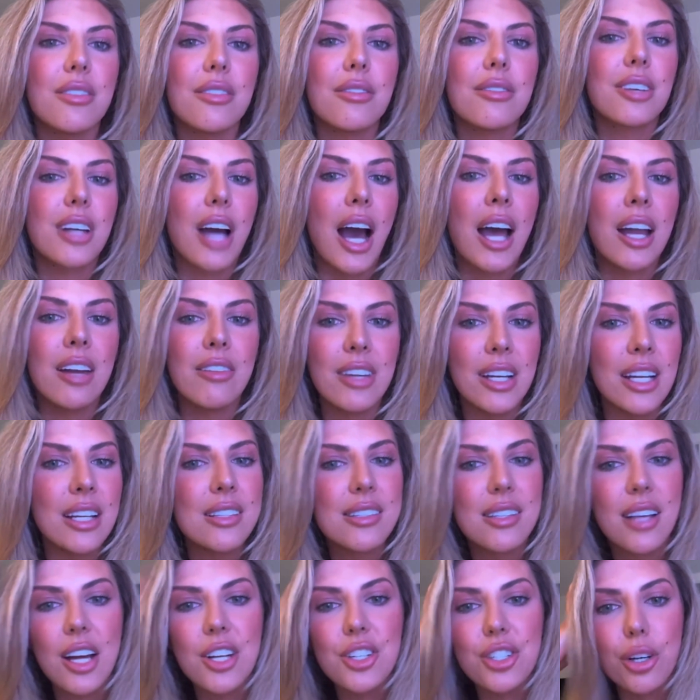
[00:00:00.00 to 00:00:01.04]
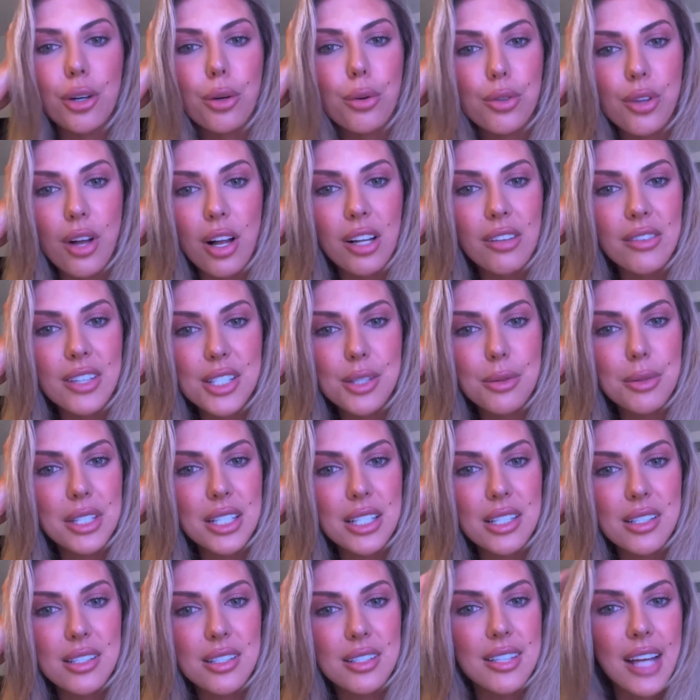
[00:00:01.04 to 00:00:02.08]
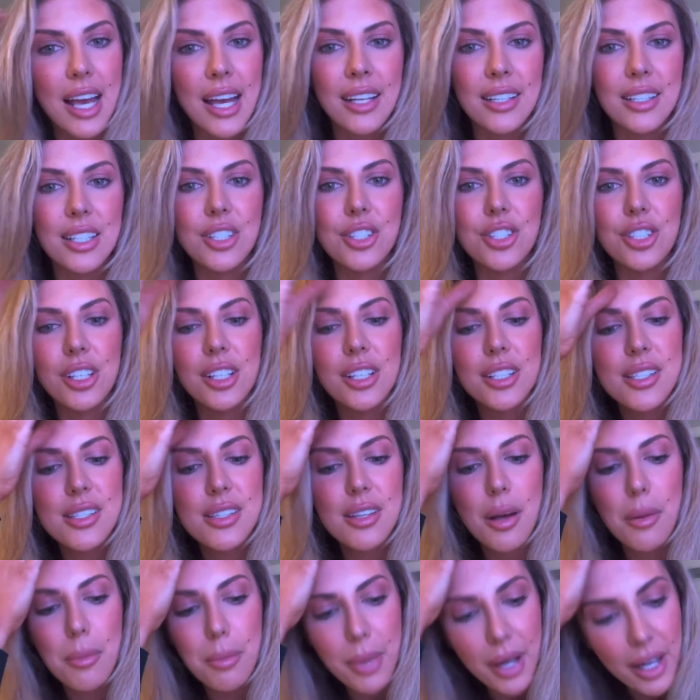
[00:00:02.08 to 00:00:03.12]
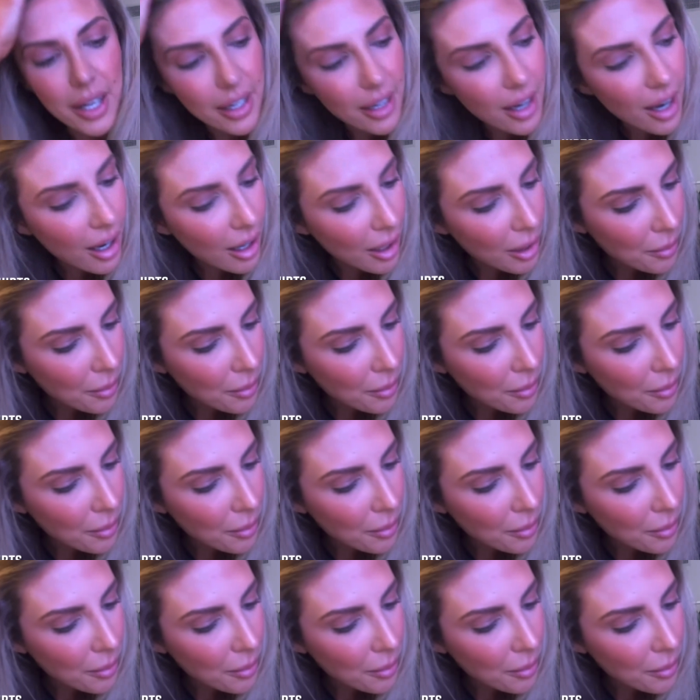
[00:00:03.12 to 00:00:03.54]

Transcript: kind of an inside joke with all of us with these dang t-shirts, but